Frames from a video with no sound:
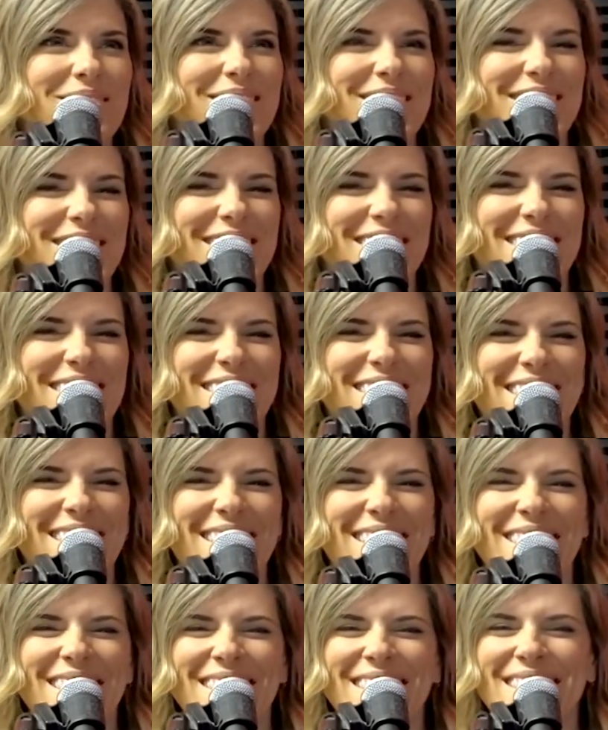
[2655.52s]

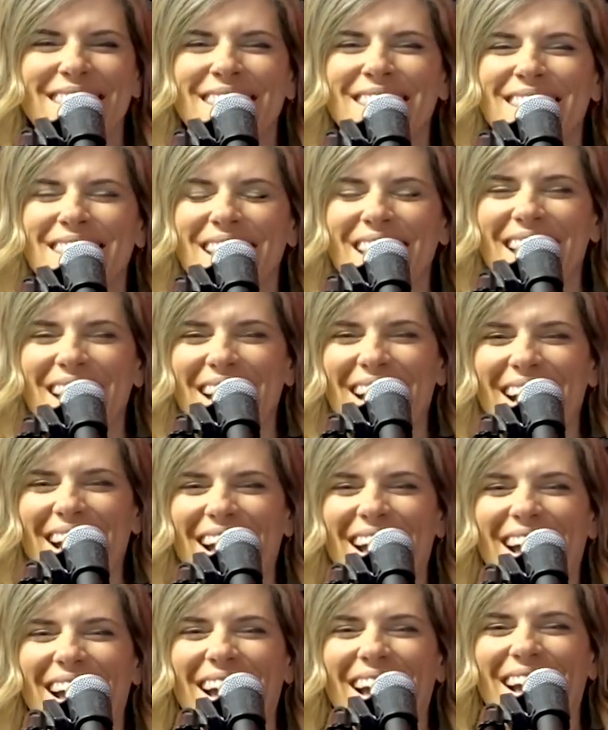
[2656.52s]

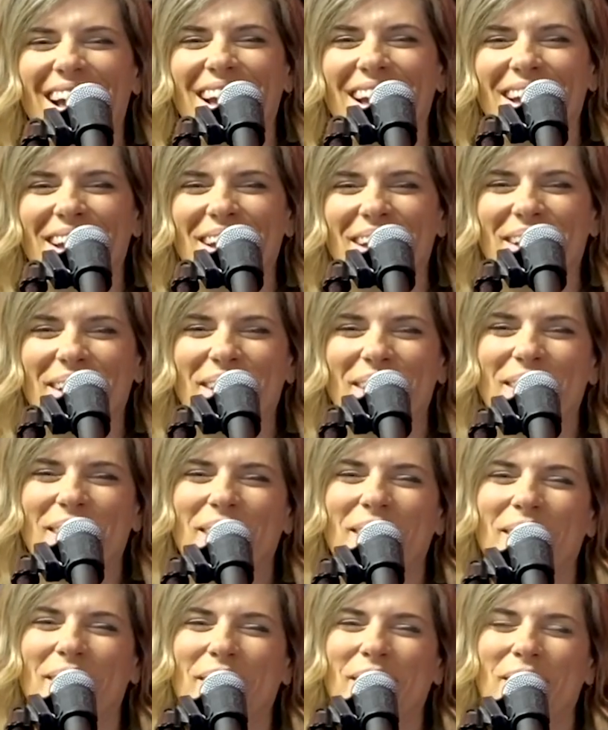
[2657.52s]

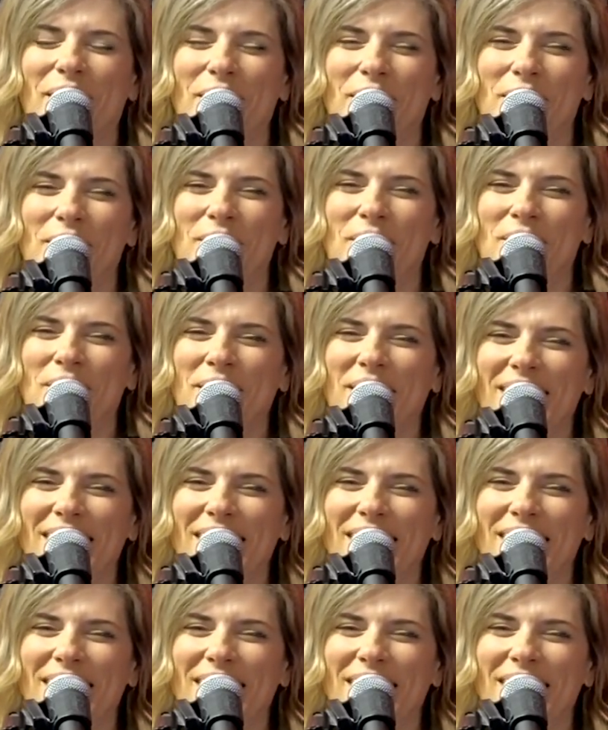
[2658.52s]
(not speaking)